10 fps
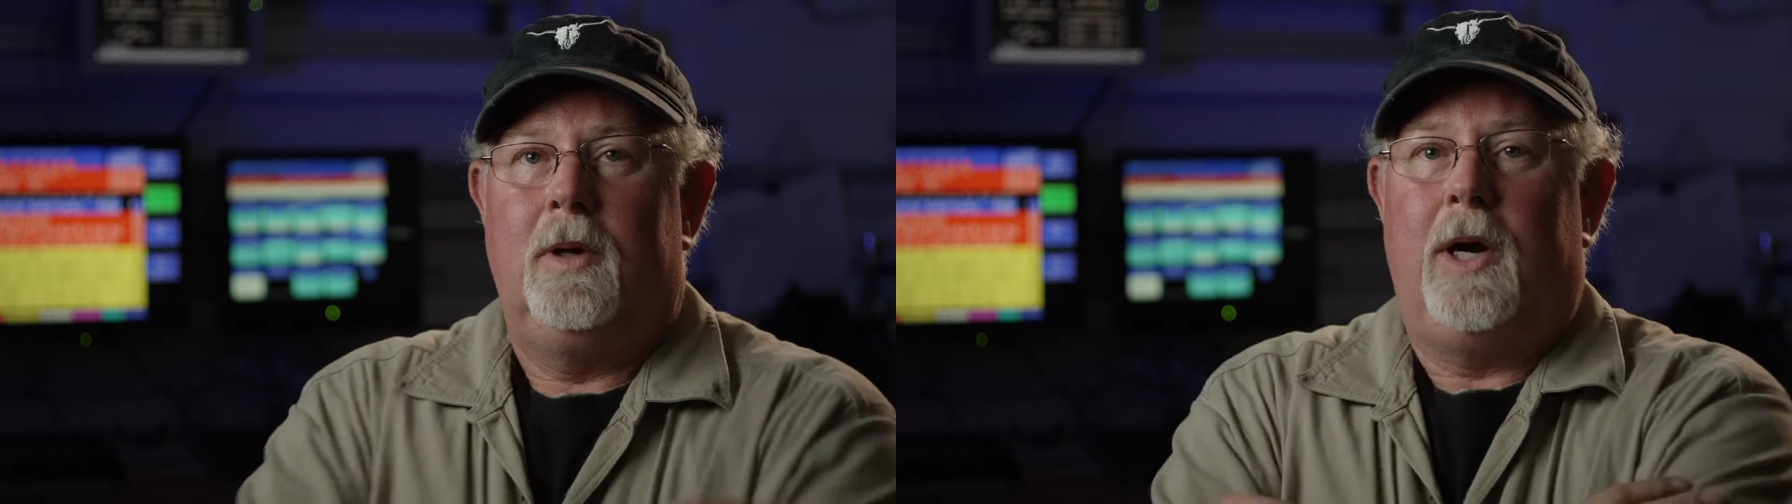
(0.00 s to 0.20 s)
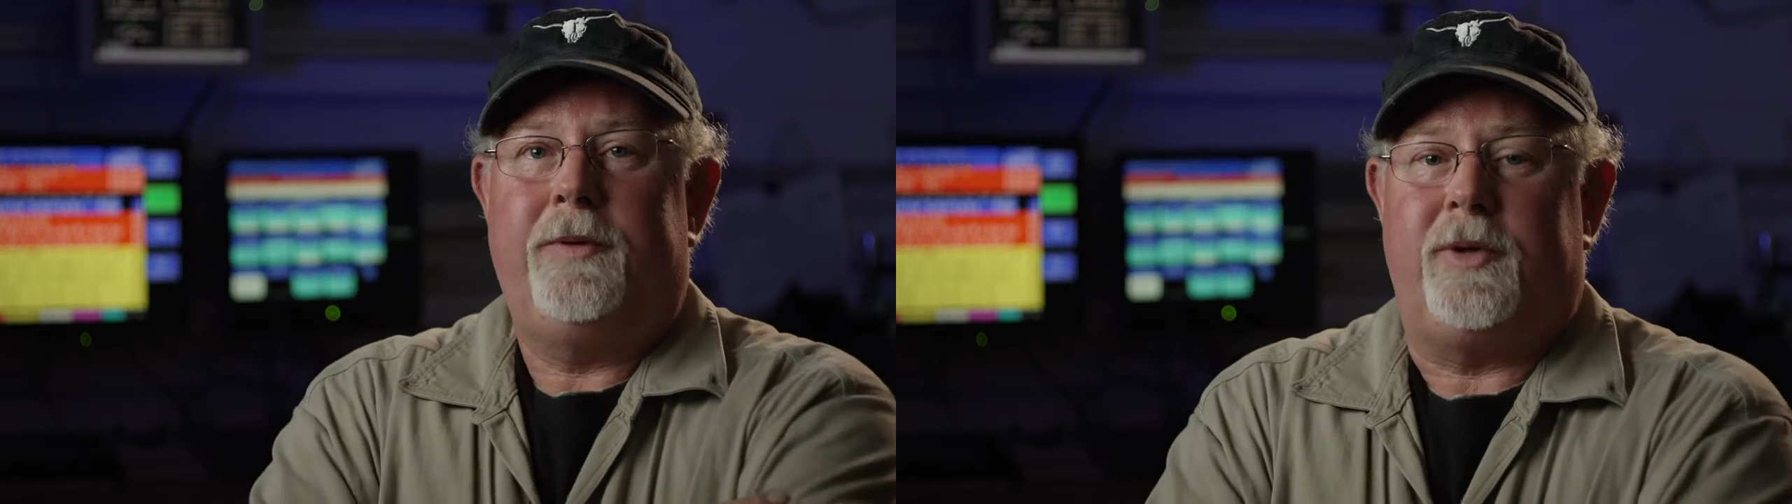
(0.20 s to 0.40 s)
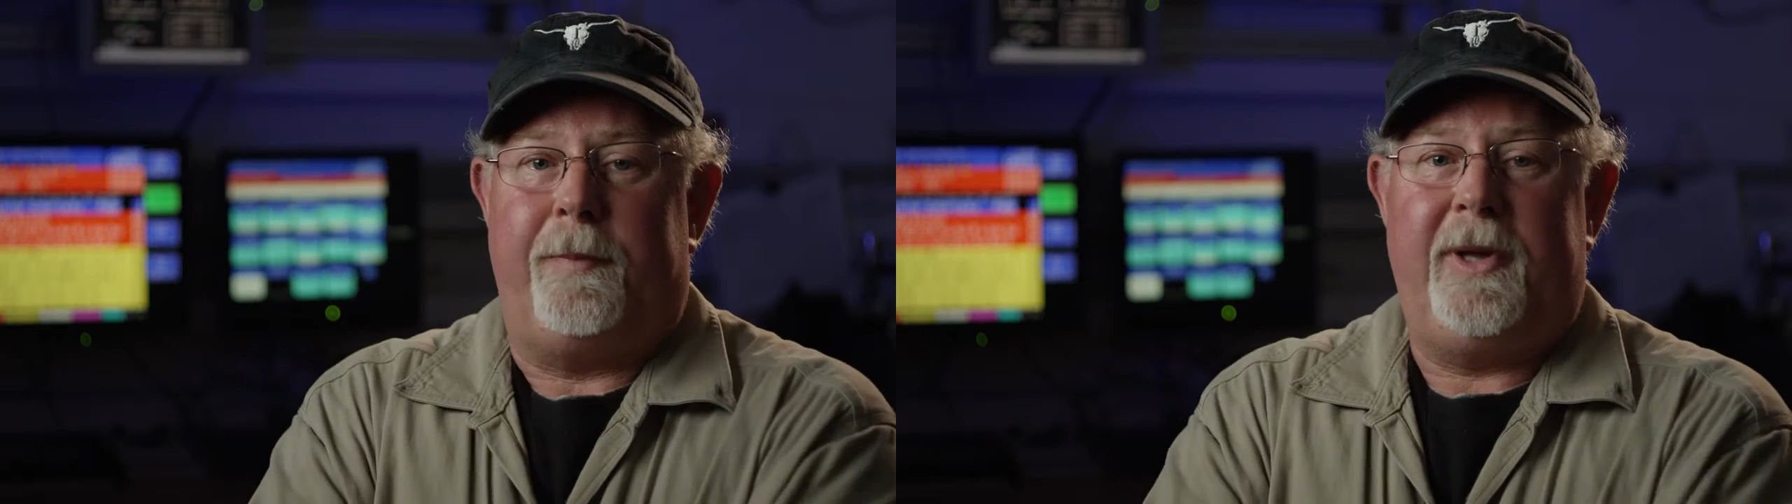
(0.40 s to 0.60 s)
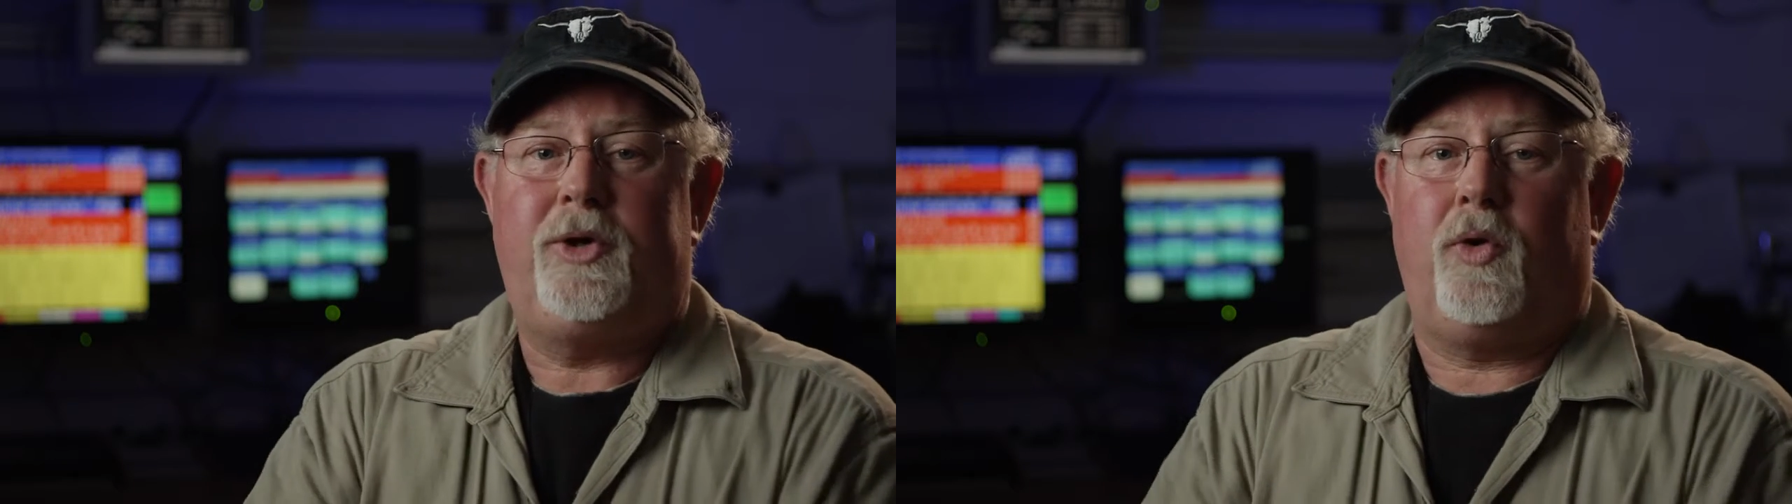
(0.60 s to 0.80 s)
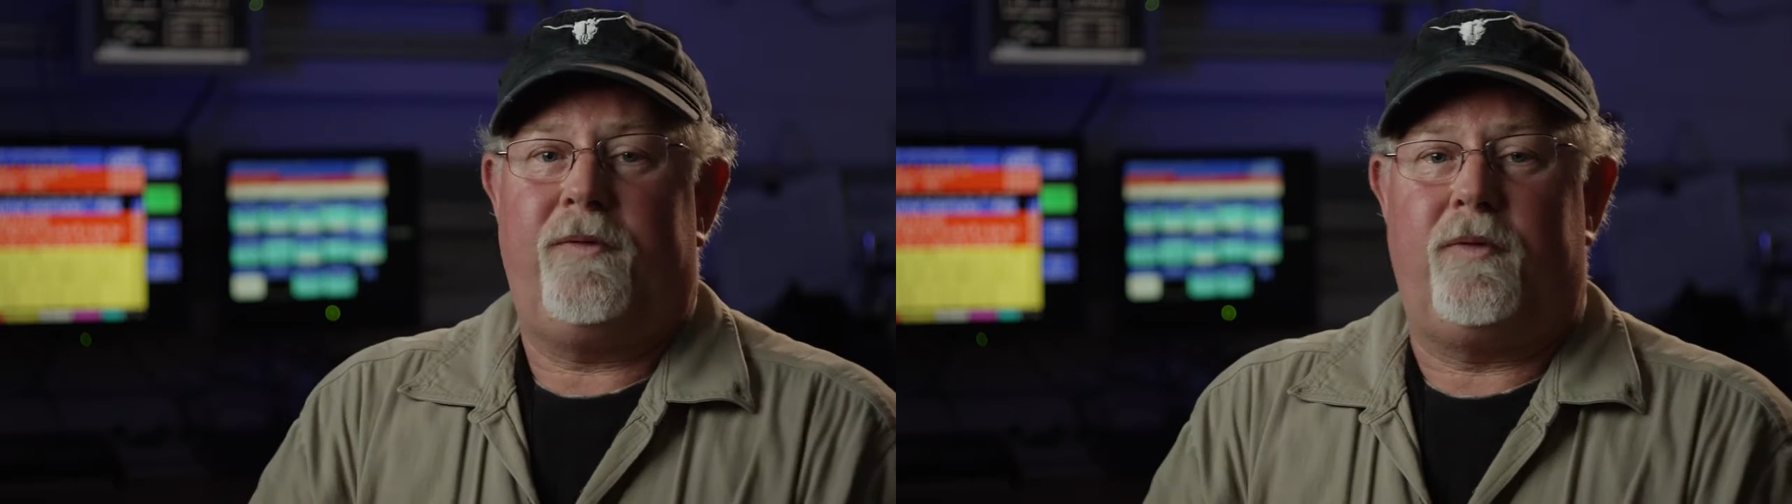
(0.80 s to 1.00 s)
I was a
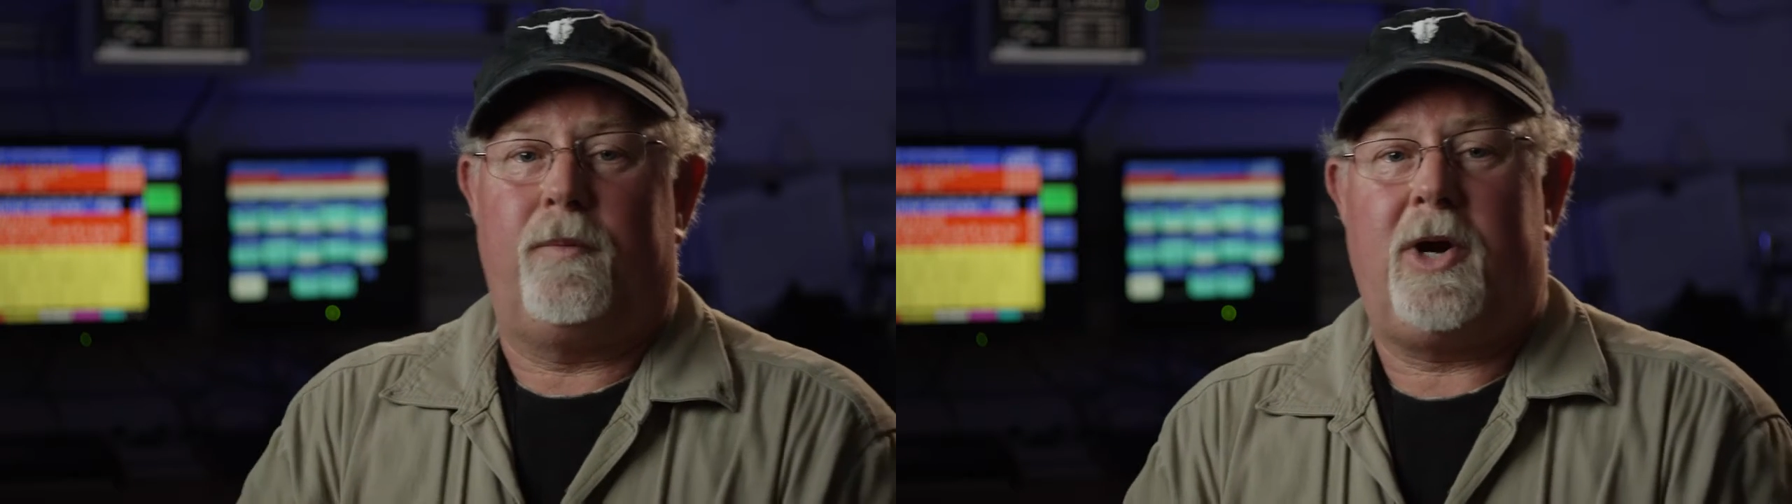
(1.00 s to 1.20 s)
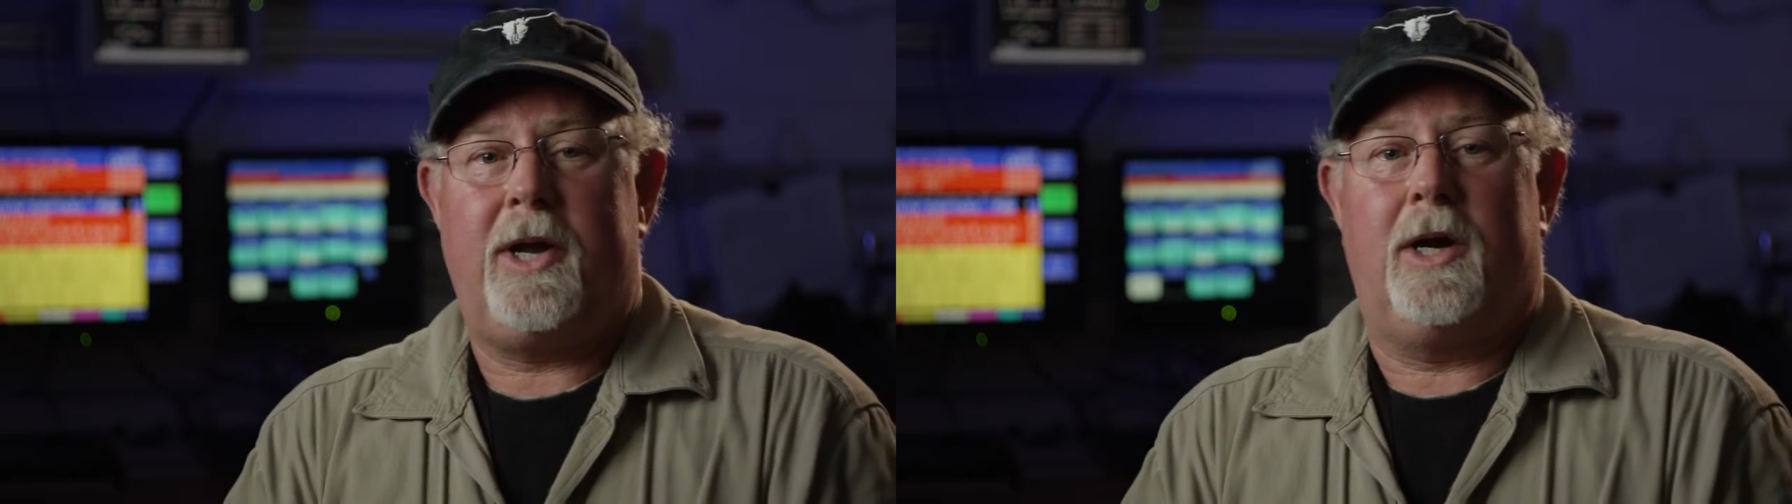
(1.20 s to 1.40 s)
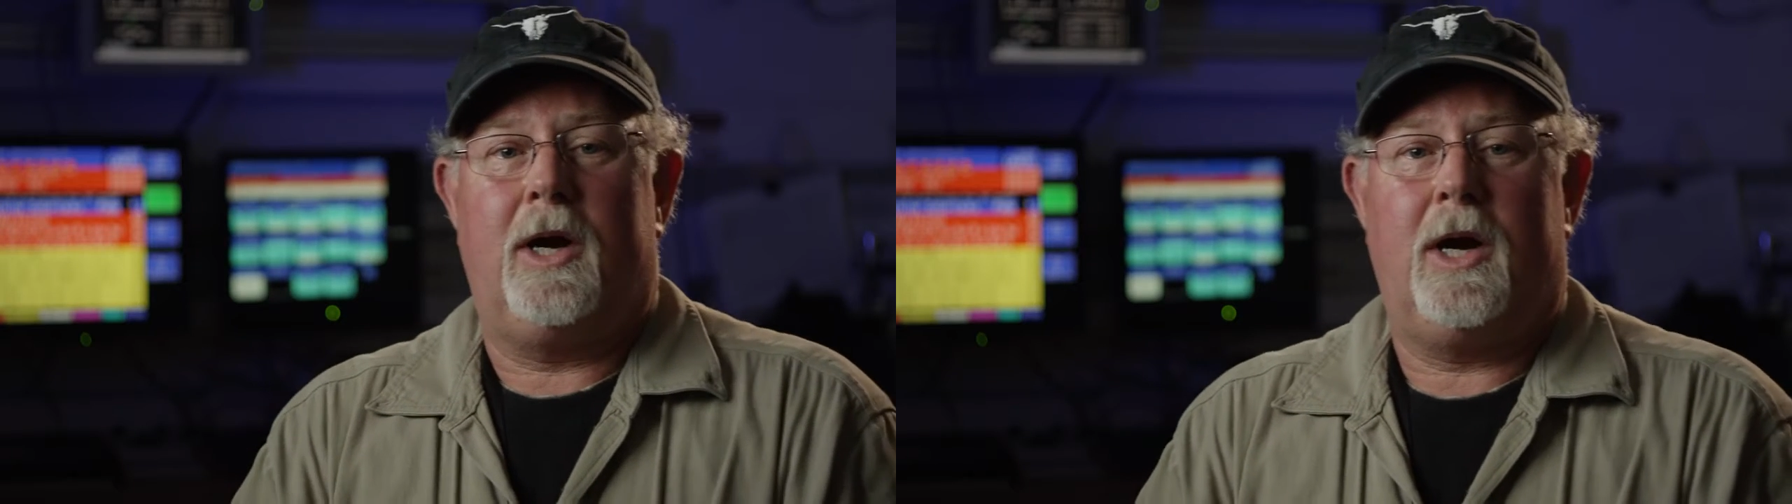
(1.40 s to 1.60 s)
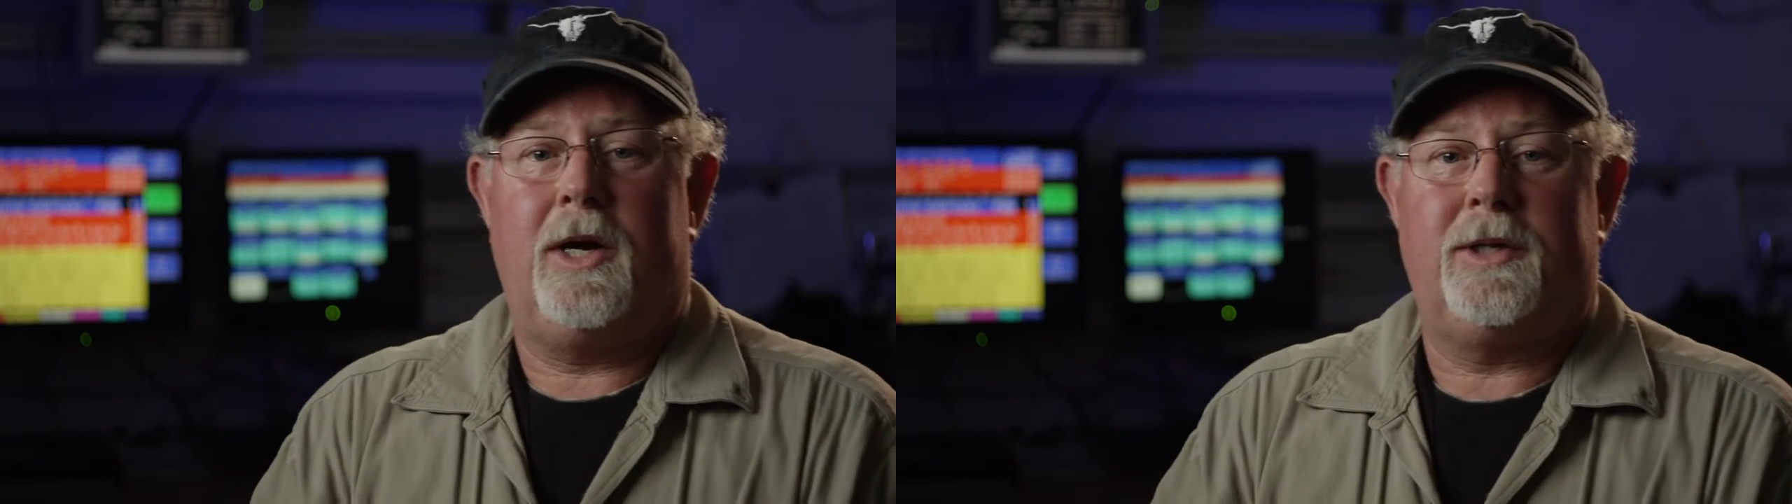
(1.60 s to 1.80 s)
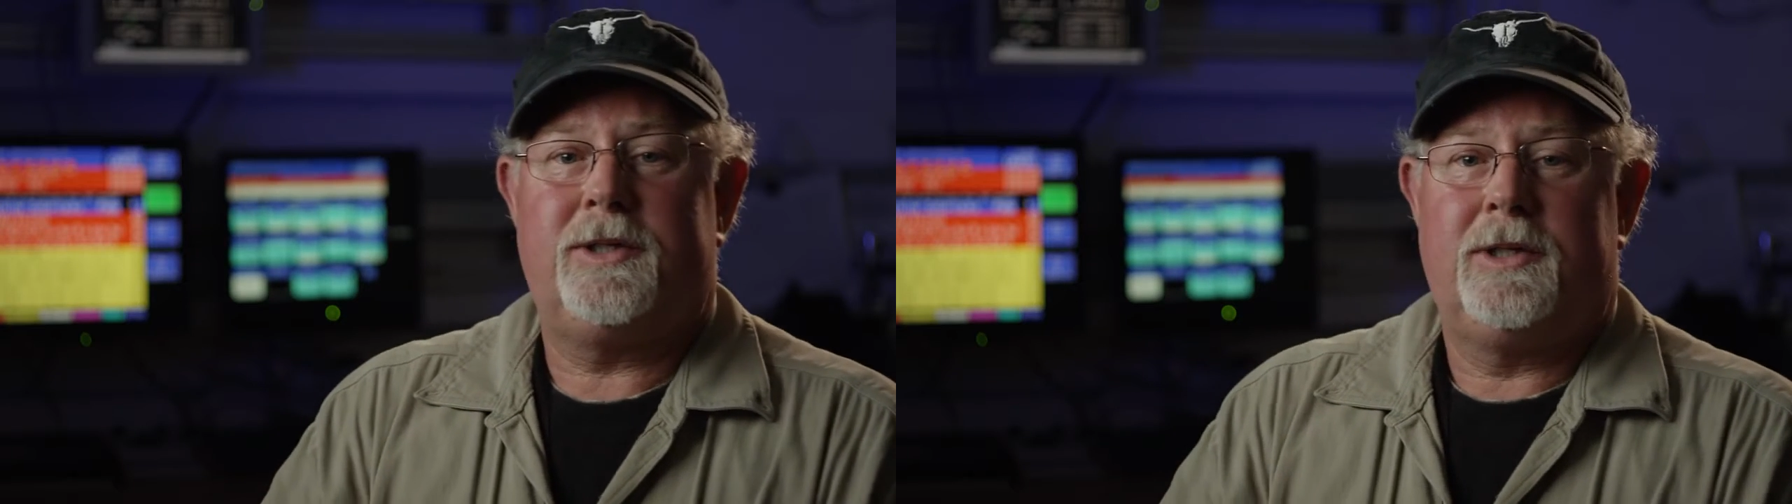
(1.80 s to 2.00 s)
mentor for Brian
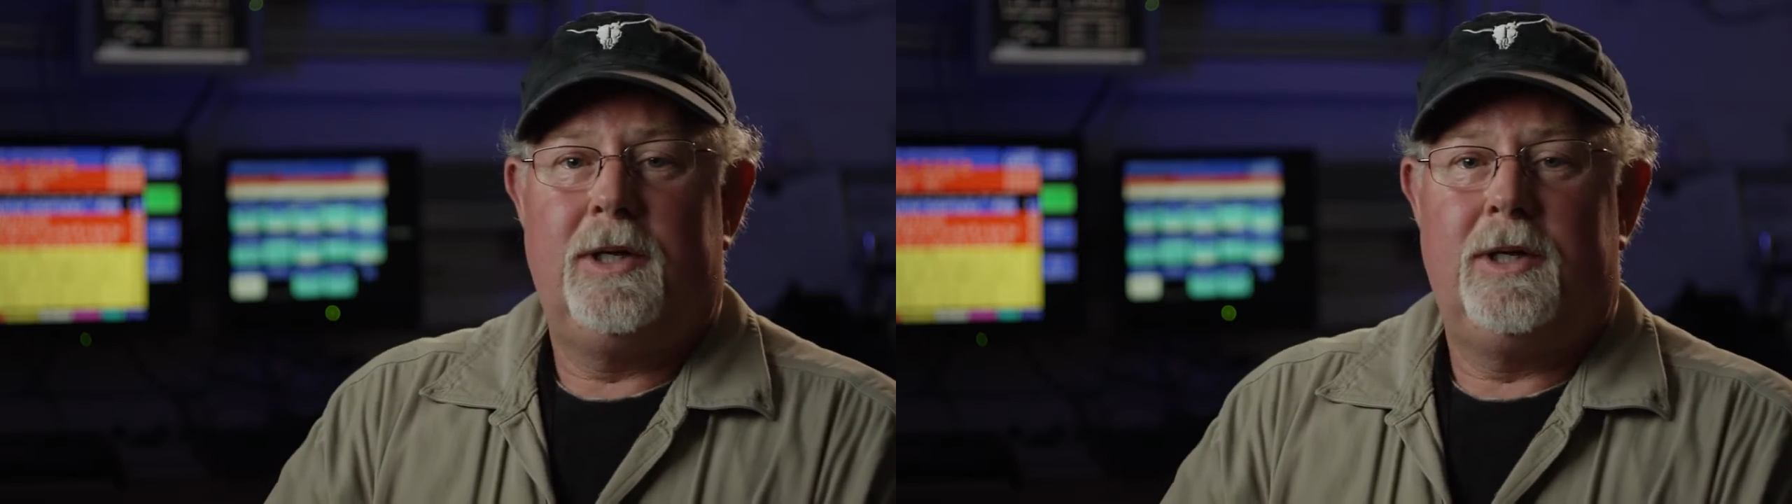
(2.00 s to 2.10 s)
Haas.